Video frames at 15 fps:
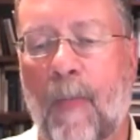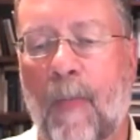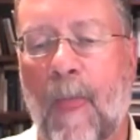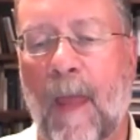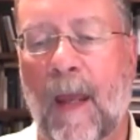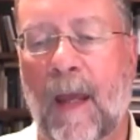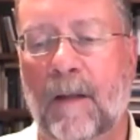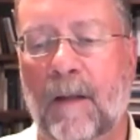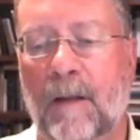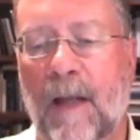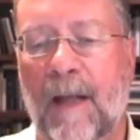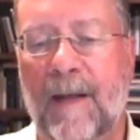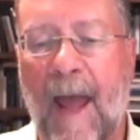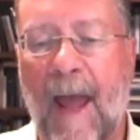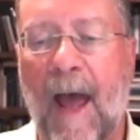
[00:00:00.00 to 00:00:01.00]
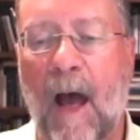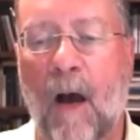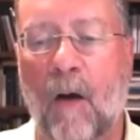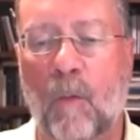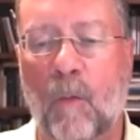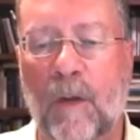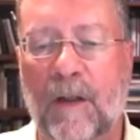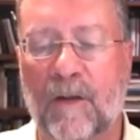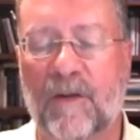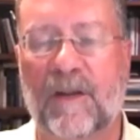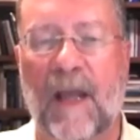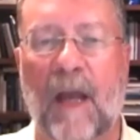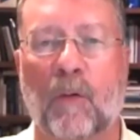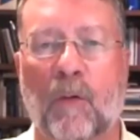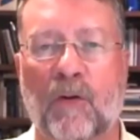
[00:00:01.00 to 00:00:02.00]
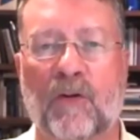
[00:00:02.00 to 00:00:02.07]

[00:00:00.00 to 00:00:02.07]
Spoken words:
now we can say we're